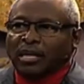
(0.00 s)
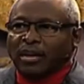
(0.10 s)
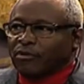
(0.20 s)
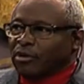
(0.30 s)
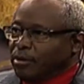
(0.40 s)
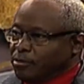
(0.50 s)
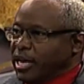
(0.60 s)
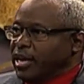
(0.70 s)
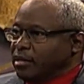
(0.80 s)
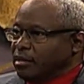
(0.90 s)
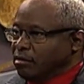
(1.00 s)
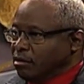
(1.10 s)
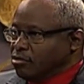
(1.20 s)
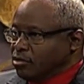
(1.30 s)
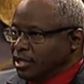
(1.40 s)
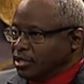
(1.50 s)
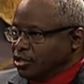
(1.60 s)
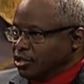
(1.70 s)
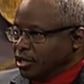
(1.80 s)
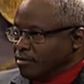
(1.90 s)
ever obtain a close
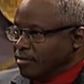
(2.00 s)
relationship.